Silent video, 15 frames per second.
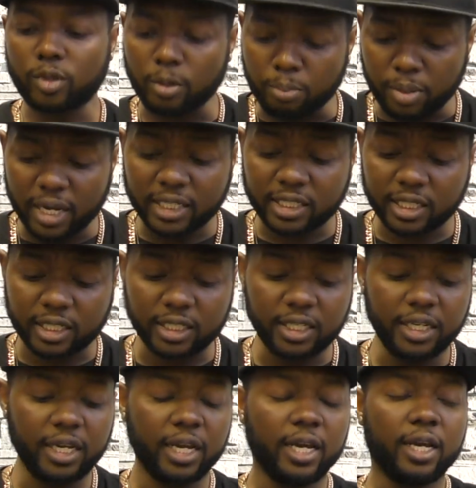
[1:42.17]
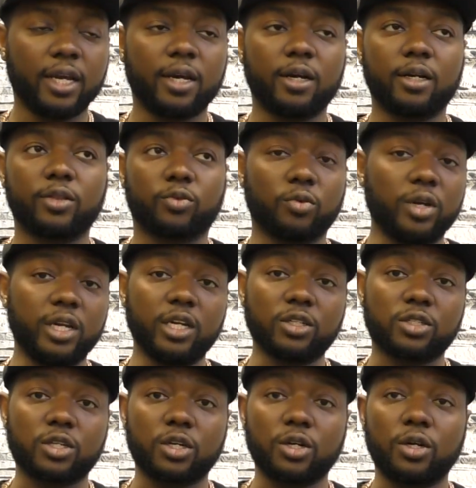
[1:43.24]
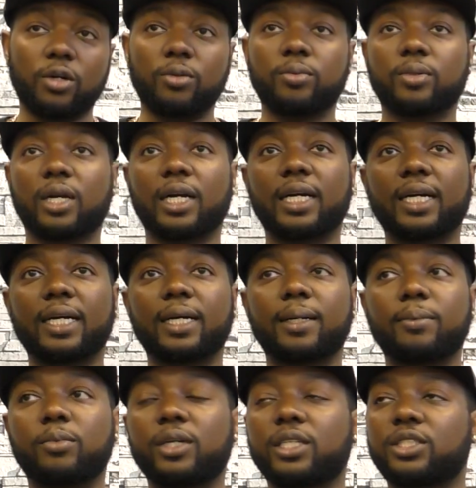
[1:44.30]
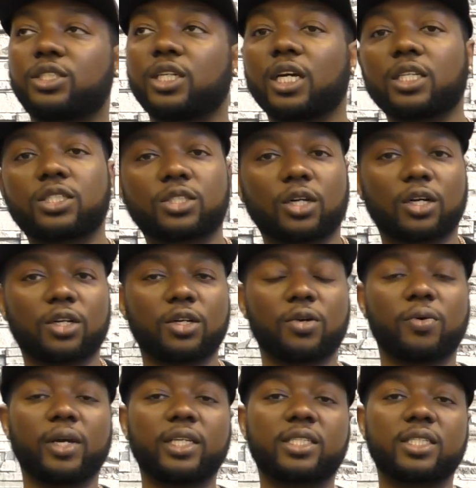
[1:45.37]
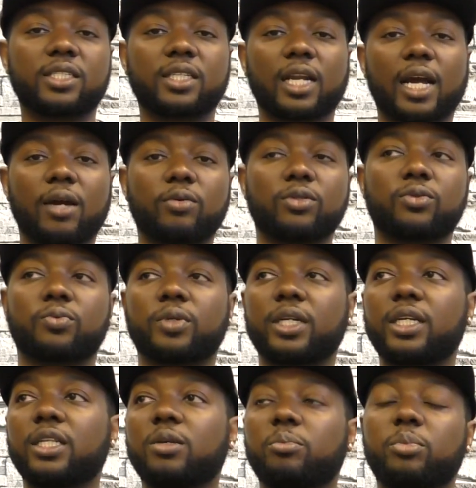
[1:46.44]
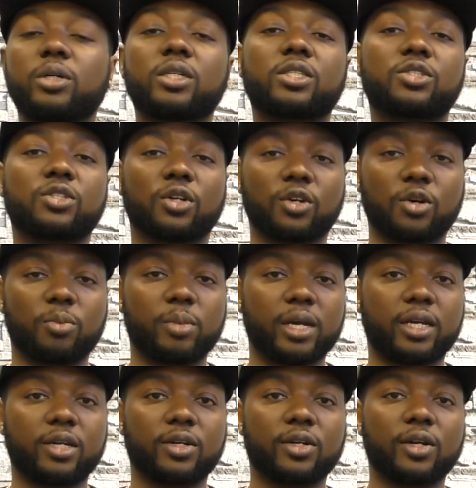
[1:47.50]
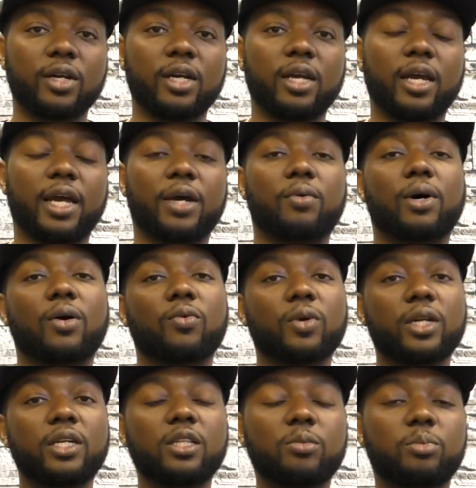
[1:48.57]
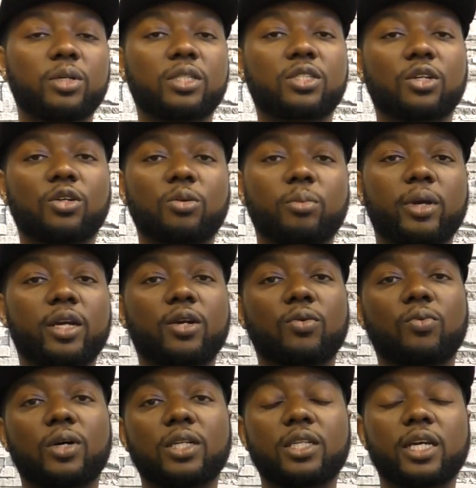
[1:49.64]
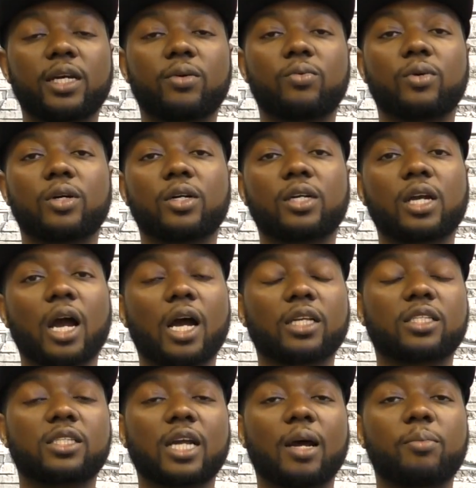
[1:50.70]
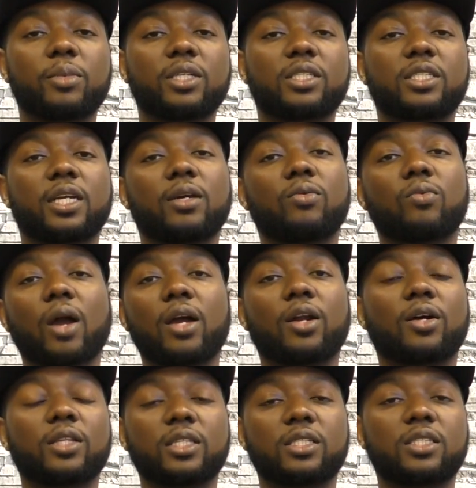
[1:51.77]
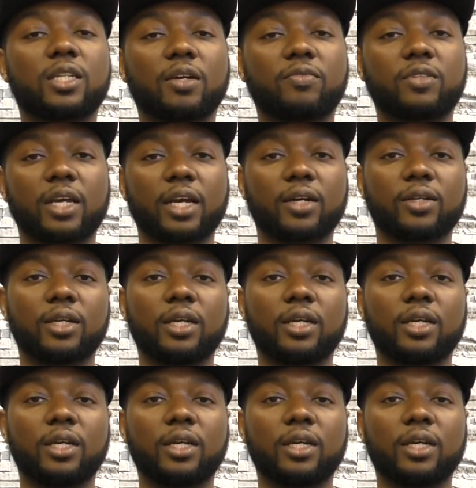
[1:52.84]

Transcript: Basically, Three years ago, um, we had just started Oasis and I was reading the book Circle Maker. And while reading the book Circle Maker, one day at work, God stopped me and said, write all this stuff down.